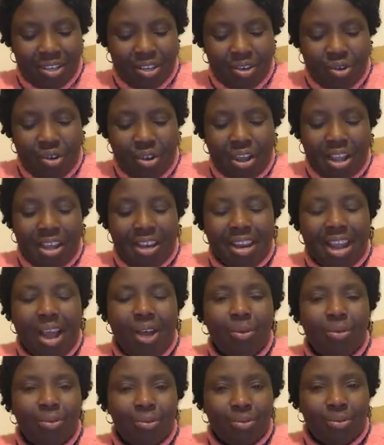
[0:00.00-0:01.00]
Okay,
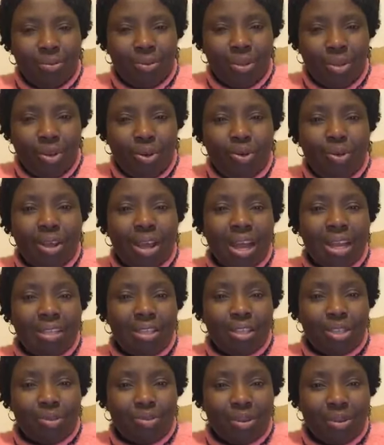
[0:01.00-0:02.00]
now, look at
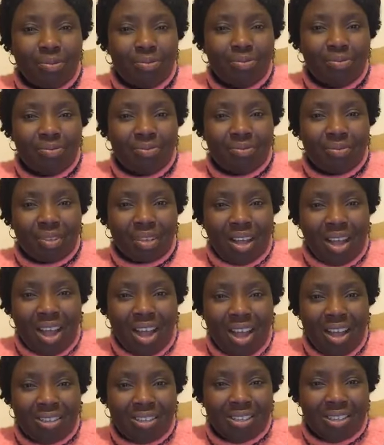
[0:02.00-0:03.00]
this one.
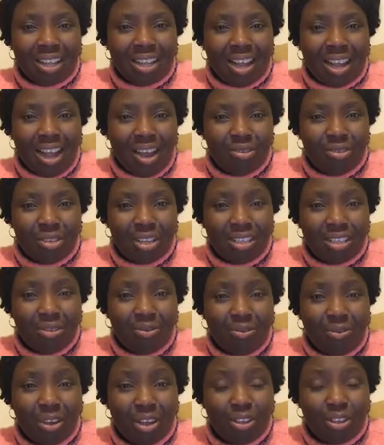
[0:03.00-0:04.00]
Sister Carol said she
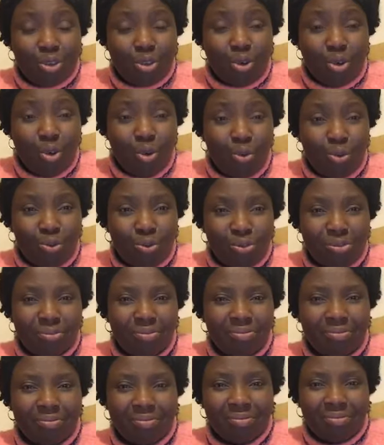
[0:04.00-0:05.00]
felt cold.
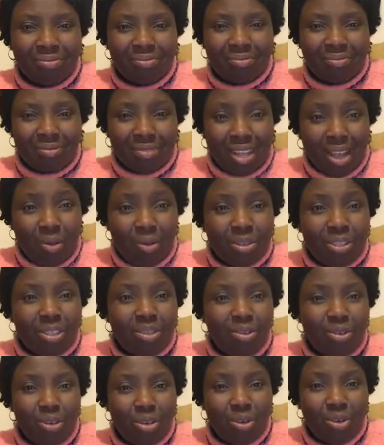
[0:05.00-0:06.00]
That was
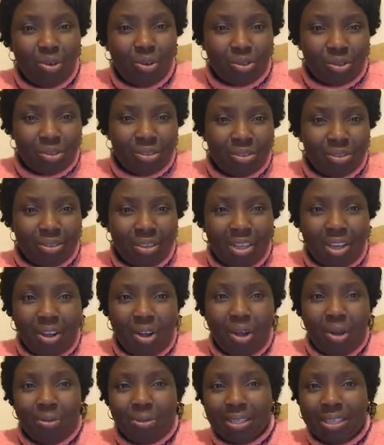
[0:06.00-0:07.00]
the Holy Ghost. He
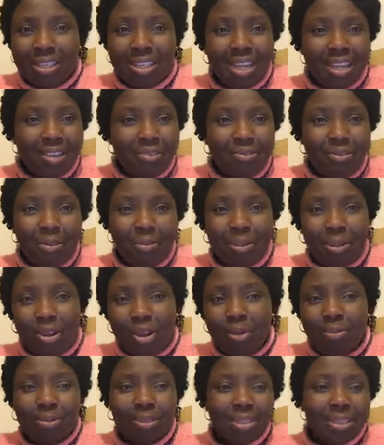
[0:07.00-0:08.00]
comes in any form. He
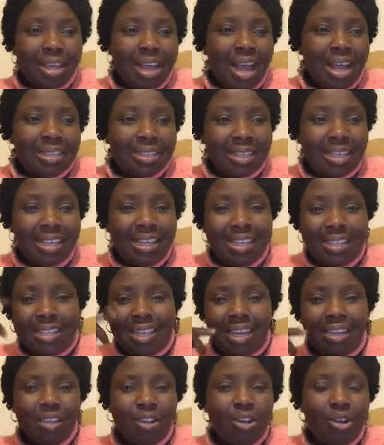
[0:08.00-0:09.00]
comes as a heat
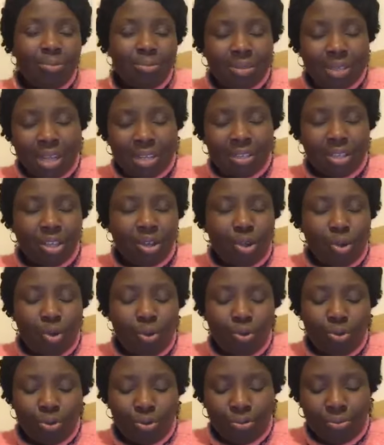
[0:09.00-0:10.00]
and he comes as a
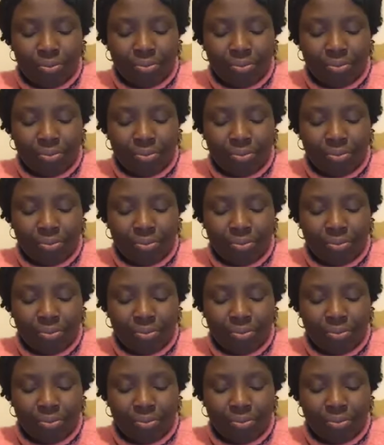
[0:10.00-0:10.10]
cold.